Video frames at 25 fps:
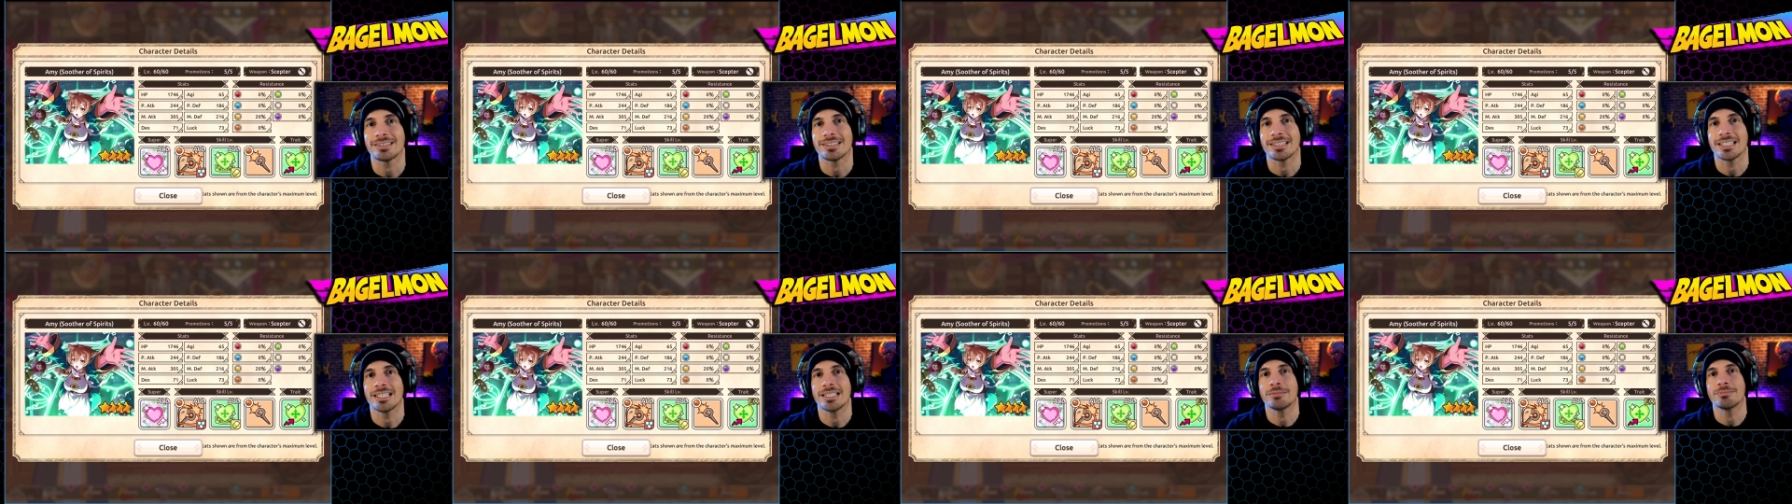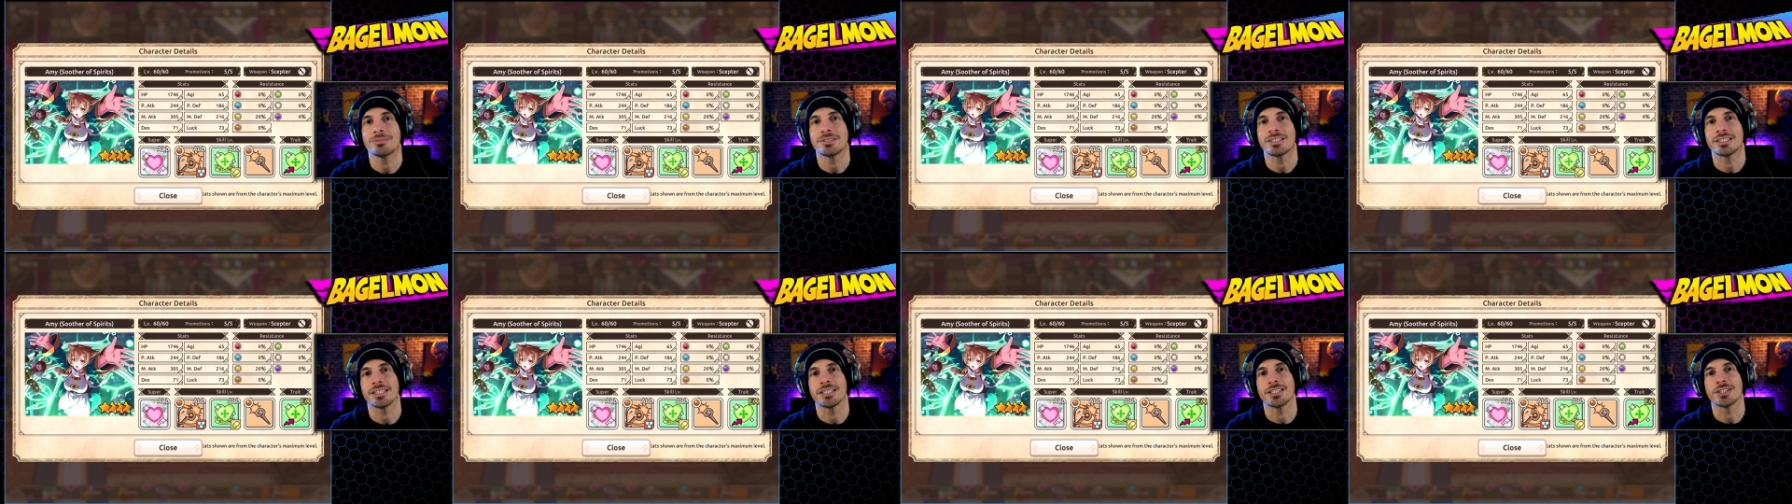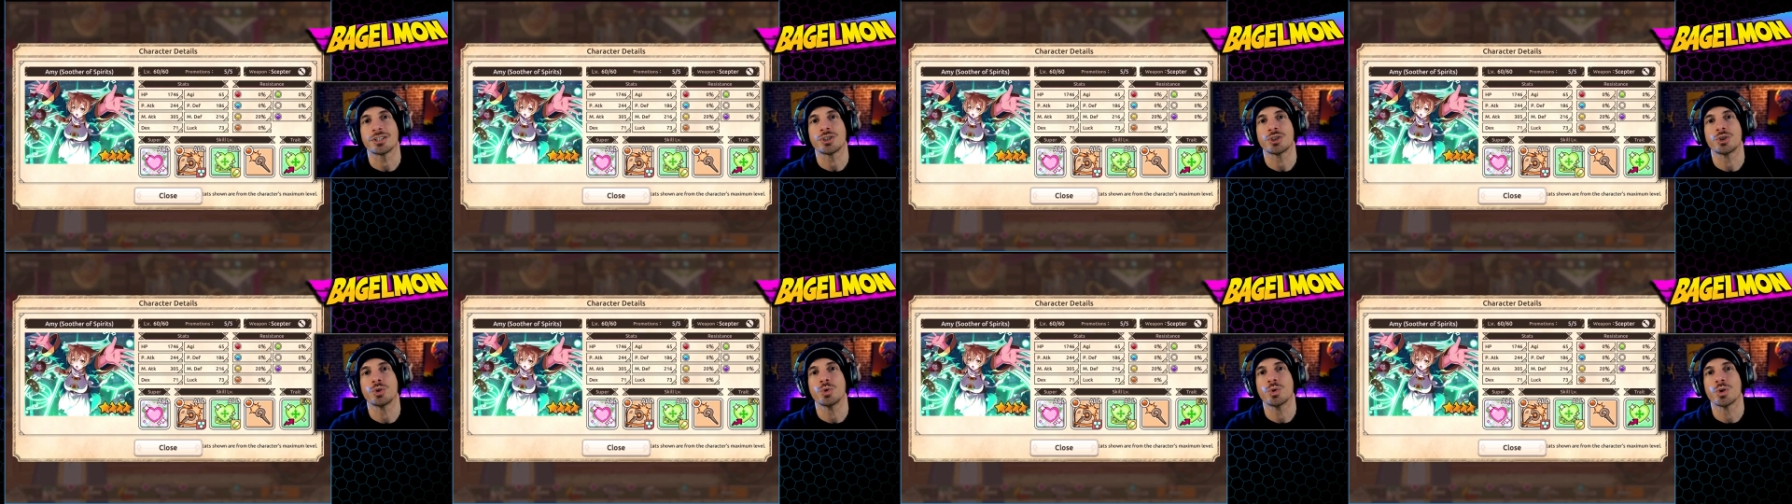teams is
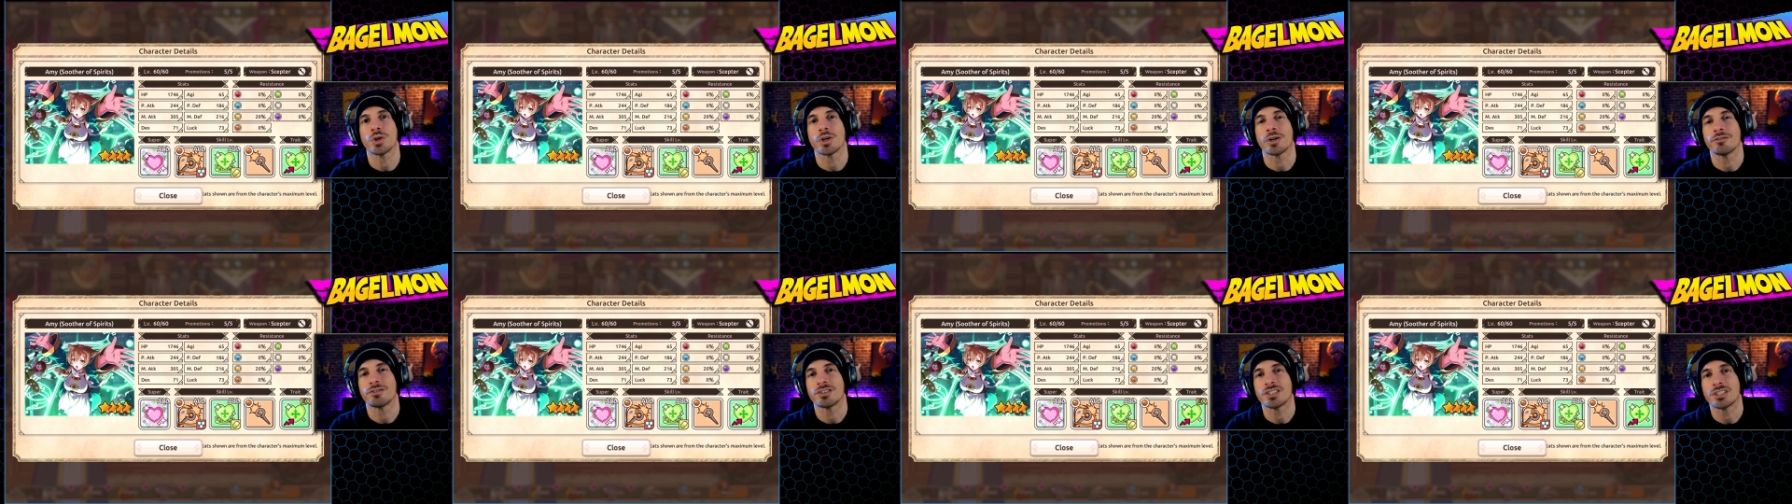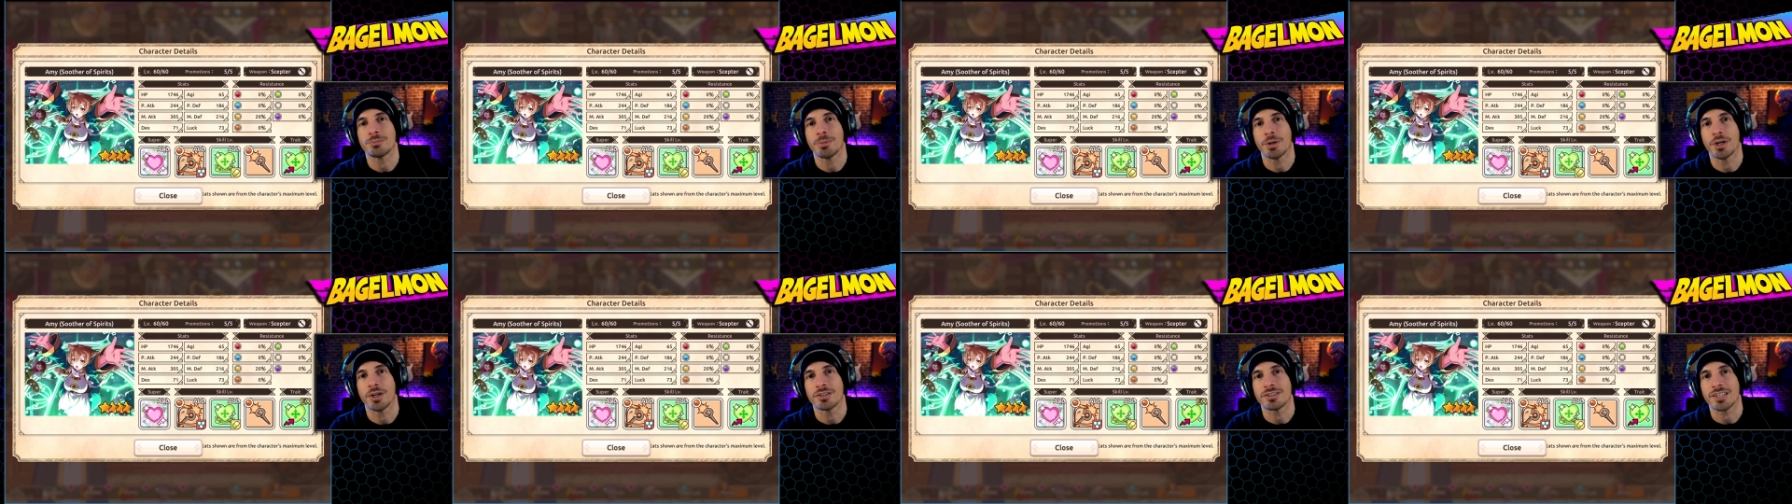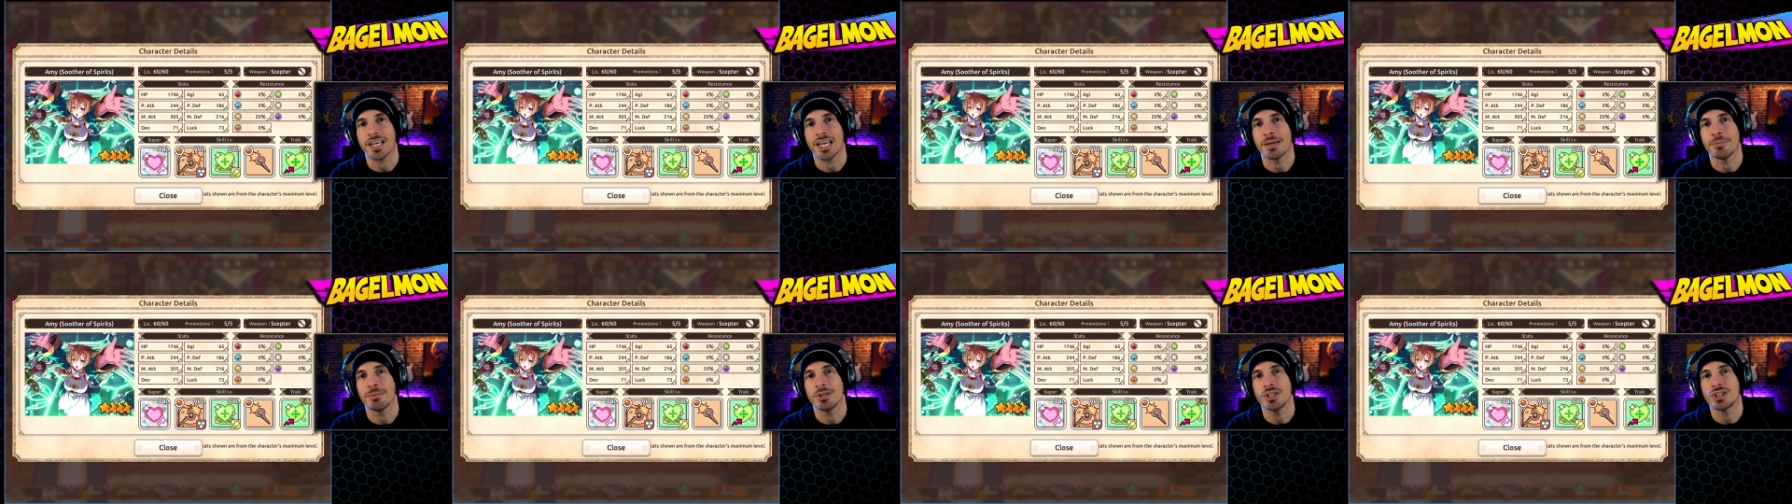Soother of Spirits
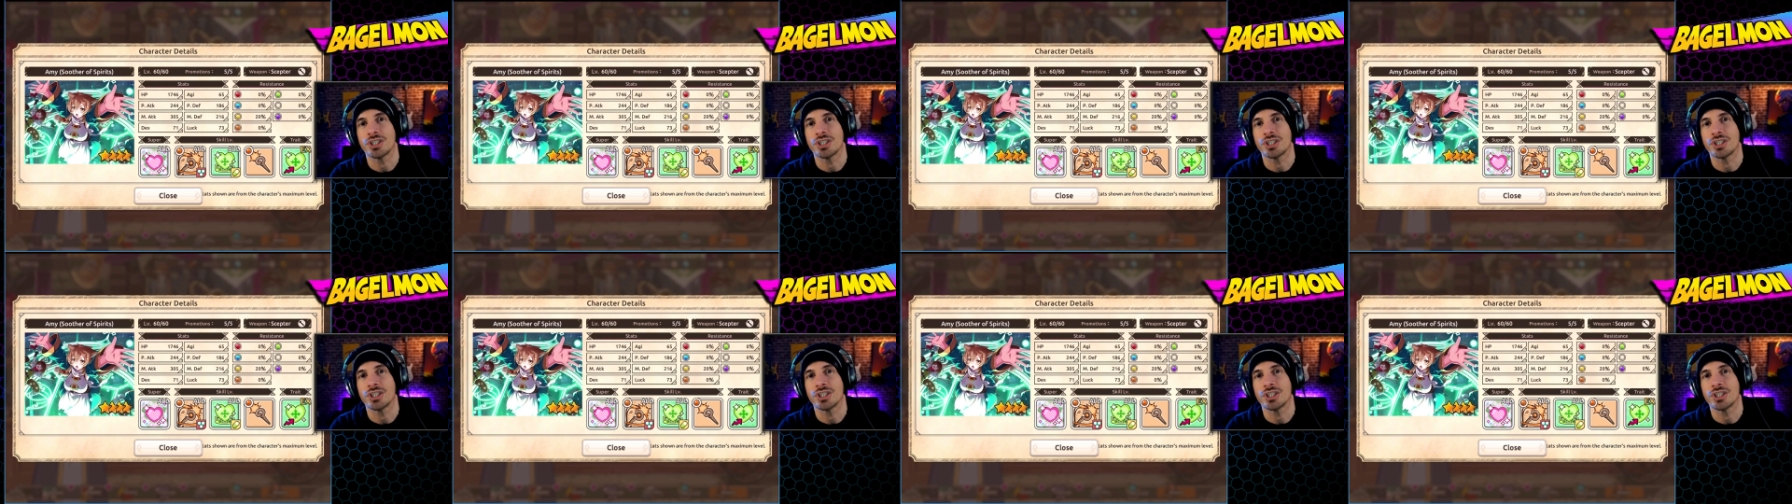Amy.